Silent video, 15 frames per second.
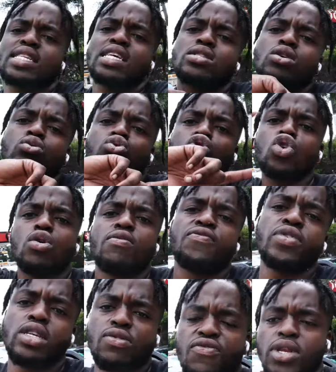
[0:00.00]
that's gonna do it for
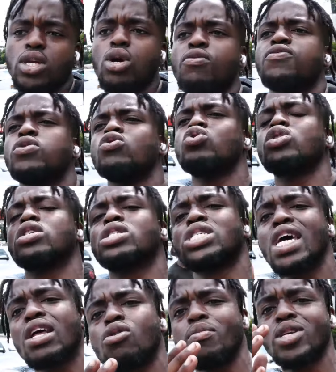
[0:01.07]
this video. If you're new to the
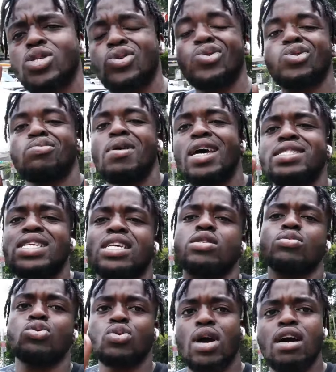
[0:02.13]
channel, make sure you smash that
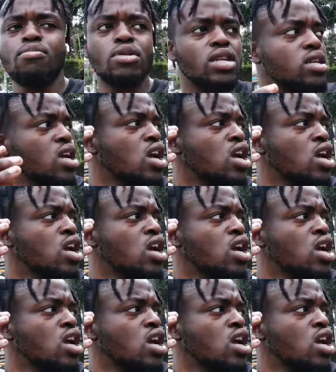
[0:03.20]
subscribe button.